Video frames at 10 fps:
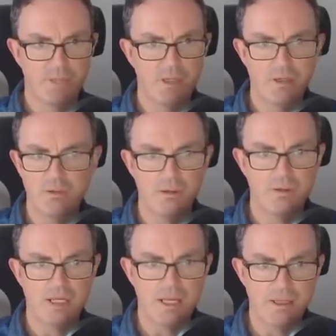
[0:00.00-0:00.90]
Right,
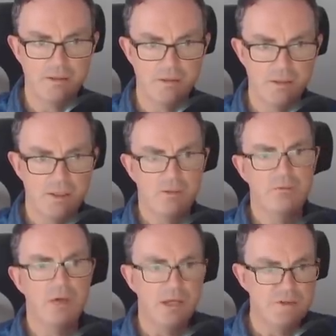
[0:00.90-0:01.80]
okay.
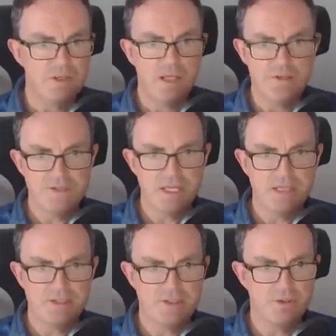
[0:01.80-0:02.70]
Right, so let's
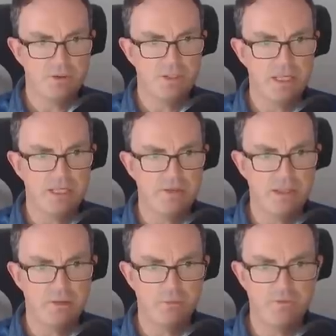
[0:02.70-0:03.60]
take stock again
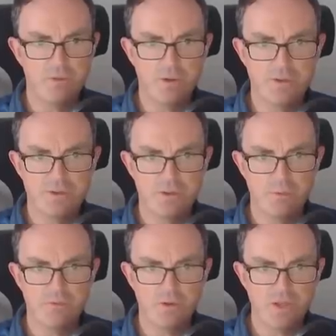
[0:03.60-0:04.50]
then. We've got
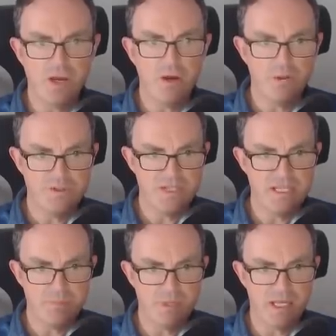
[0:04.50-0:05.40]
we've got the
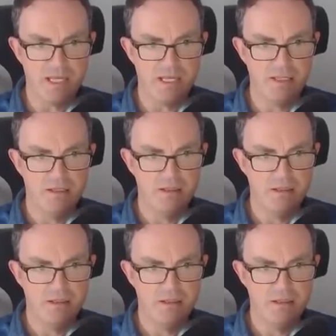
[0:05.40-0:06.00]
RT pair.